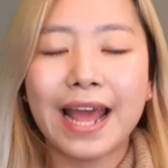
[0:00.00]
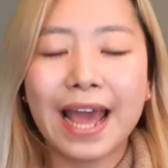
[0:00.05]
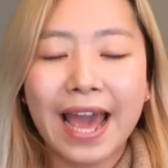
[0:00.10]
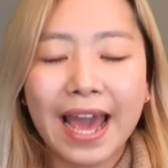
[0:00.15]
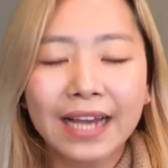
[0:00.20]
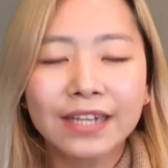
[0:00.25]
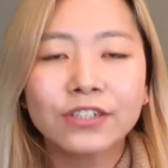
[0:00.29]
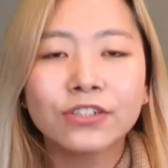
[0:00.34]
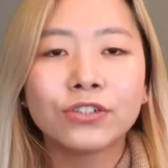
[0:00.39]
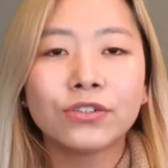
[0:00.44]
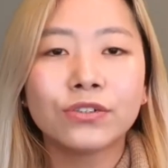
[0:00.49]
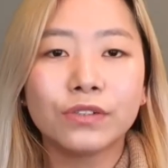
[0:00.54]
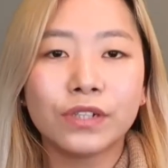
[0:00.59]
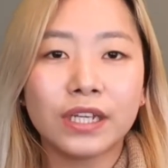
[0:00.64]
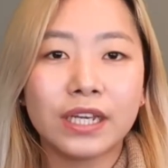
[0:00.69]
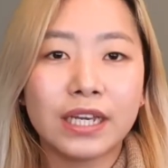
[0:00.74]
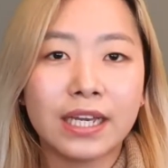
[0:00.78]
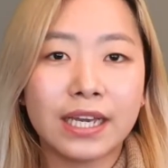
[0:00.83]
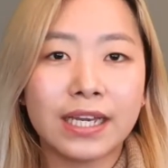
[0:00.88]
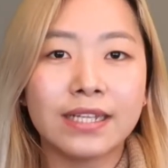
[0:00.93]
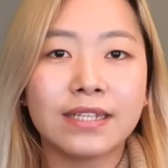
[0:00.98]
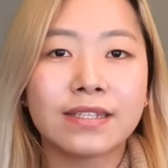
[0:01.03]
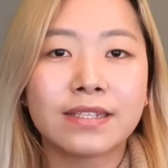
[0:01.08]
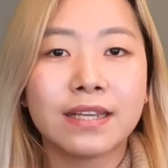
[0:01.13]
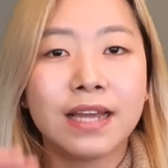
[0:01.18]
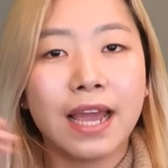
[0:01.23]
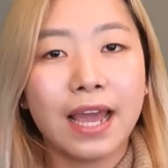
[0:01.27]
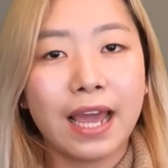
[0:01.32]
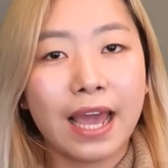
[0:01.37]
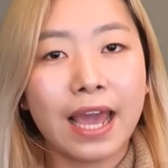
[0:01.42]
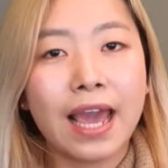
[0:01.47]
Actually, it's
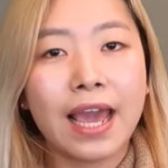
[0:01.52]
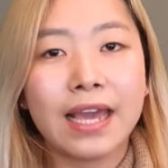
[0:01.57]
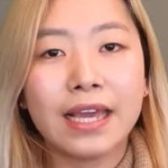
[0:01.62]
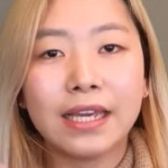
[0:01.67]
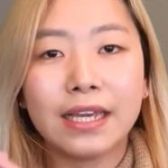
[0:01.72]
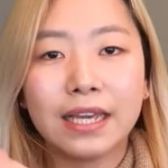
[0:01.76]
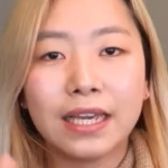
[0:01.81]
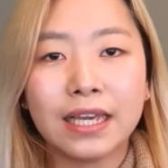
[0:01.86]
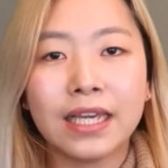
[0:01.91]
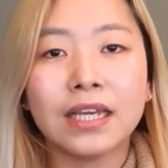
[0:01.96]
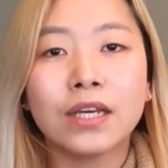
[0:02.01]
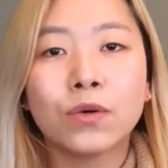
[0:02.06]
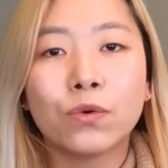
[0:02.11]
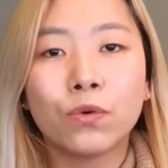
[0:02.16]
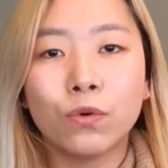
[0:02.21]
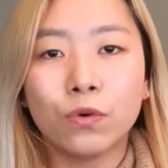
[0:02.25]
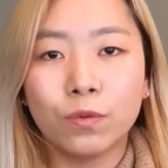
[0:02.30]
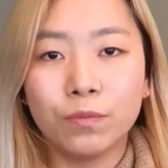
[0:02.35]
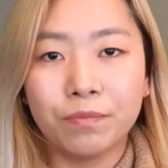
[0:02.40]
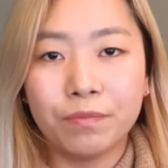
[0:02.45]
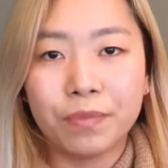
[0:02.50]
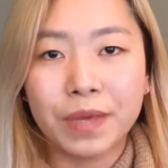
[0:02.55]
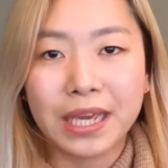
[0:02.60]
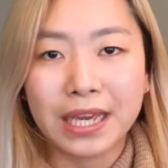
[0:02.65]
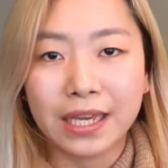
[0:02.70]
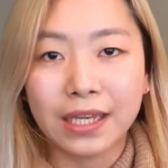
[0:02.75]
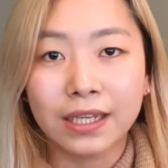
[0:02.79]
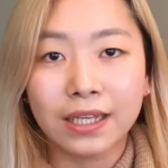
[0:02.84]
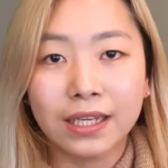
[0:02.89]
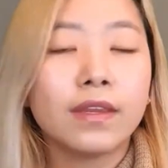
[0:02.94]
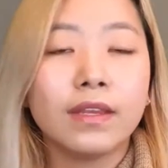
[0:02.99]
A equal
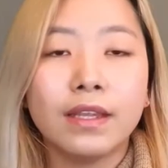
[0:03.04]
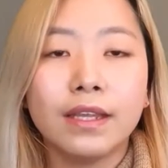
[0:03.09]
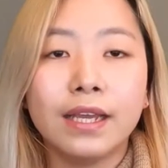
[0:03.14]
B.